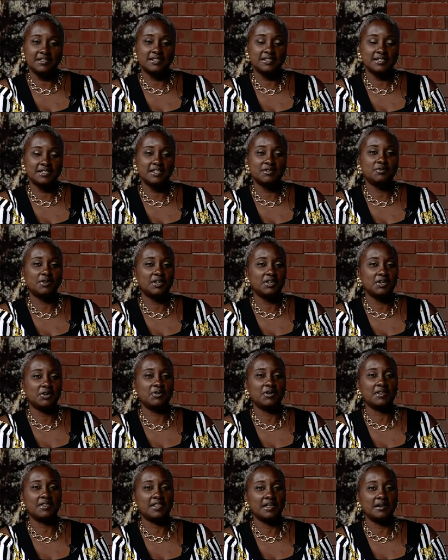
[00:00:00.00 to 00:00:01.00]
Does anyone know
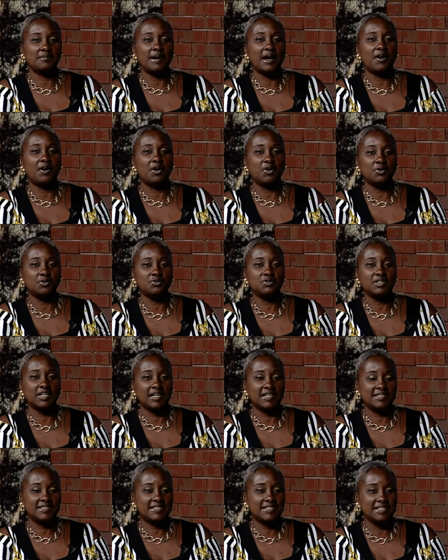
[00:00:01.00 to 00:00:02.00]
anything about
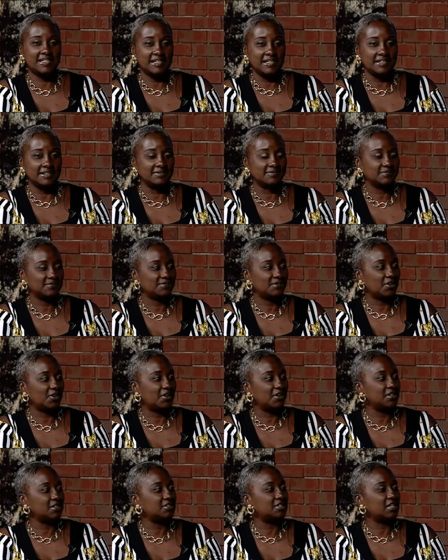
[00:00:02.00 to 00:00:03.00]
OJT,
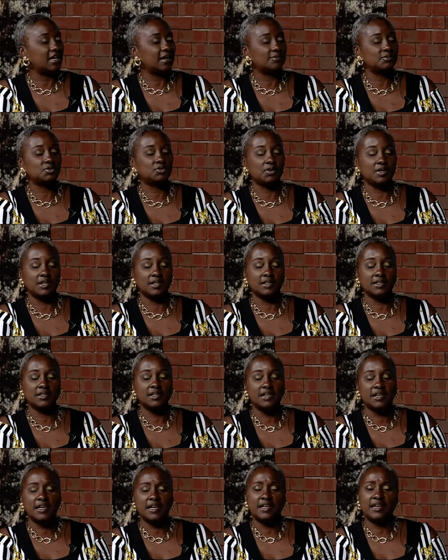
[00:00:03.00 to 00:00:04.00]
on the job training?
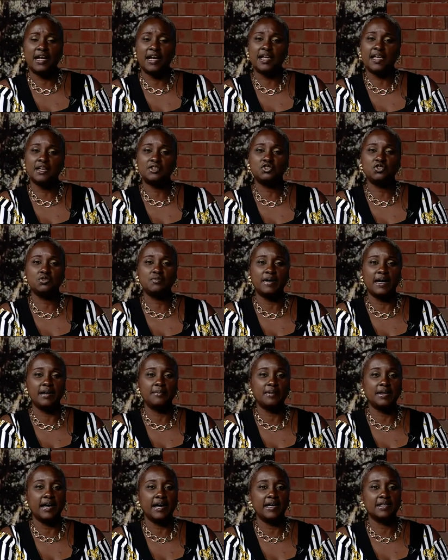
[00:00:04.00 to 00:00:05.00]
And I guess you might
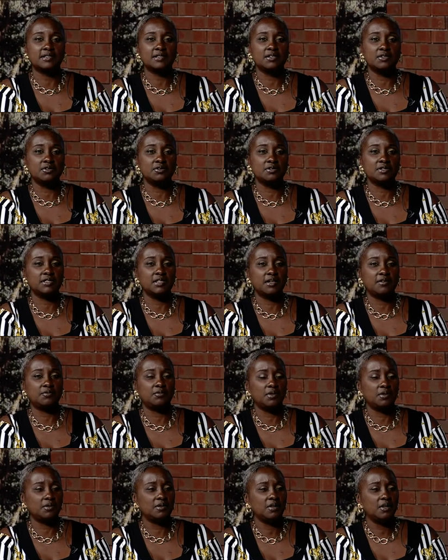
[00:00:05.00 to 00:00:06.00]
be asking yourself,
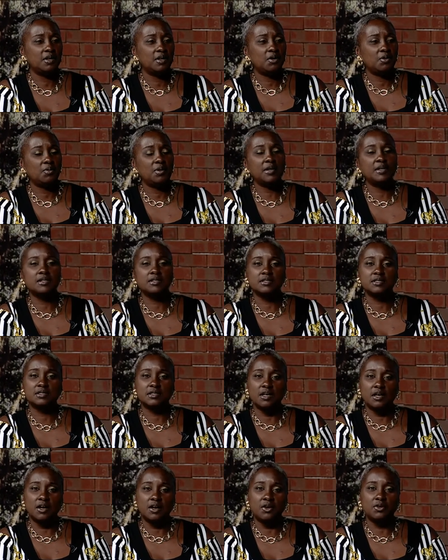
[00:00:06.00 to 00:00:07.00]
well, what does
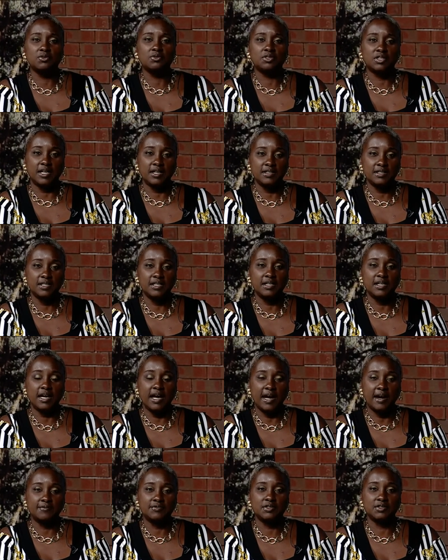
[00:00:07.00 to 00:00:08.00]
OJT
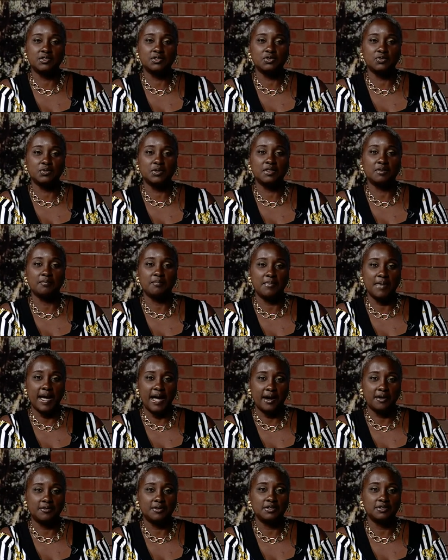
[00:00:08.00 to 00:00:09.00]
have to do with
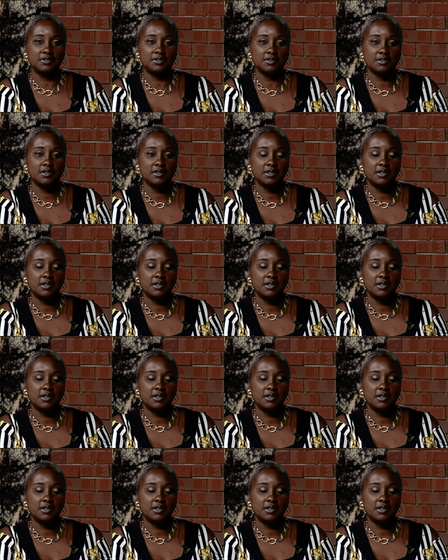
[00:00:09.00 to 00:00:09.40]
marriage?